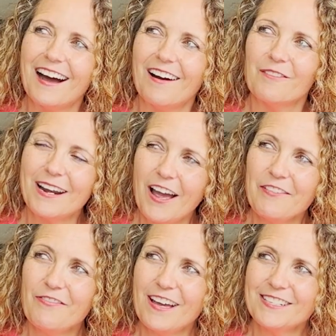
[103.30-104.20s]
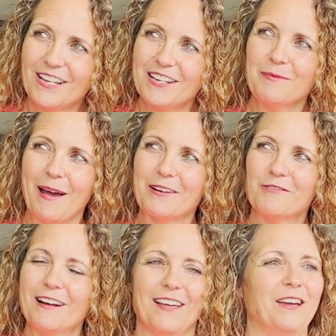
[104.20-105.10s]
When I first heard about
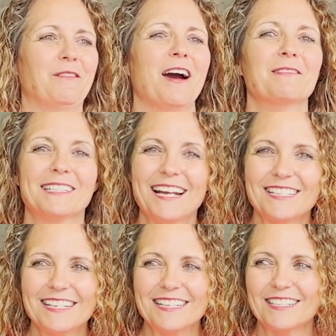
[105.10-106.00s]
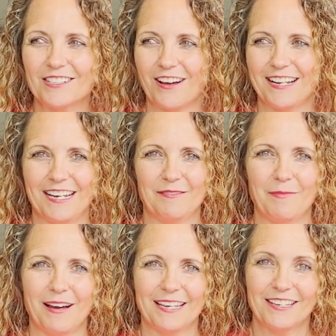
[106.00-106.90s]
Grillo, I was actually designing
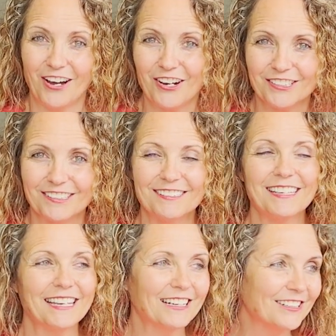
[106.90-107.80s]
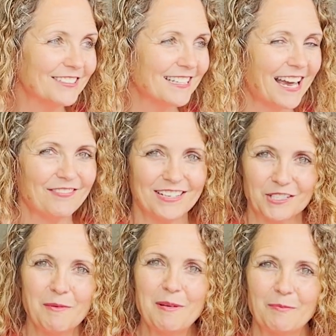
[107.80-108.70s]
my garden, including having a
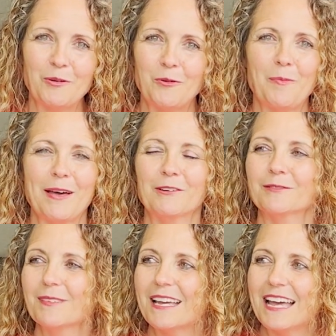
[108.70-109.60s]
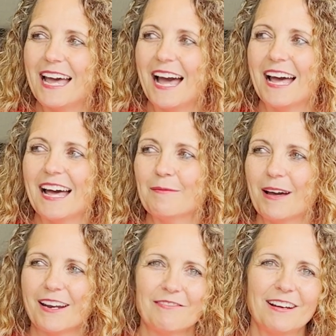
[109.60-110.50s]
swimming pool built,
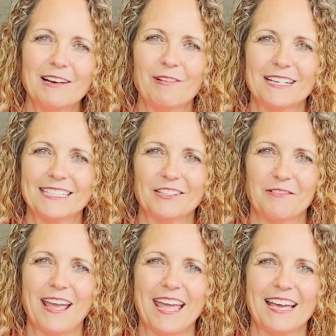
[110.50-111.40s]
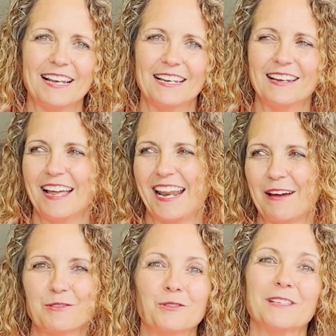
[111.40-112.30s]
and I really wanted to create an
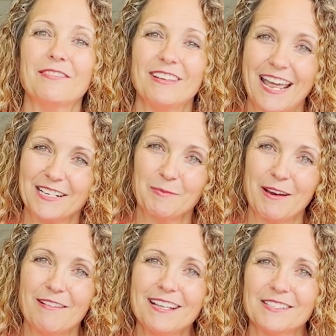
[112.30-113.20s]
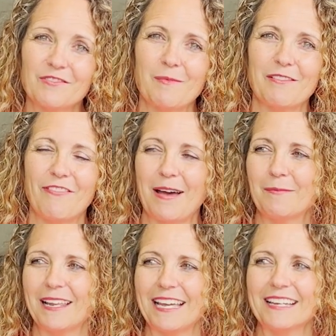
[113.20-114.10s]
outdoor living experience for my
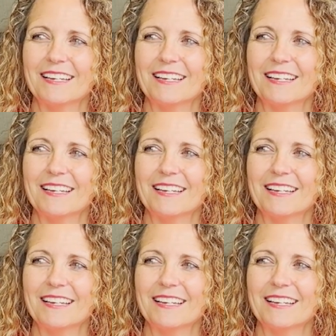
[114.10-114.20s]
family.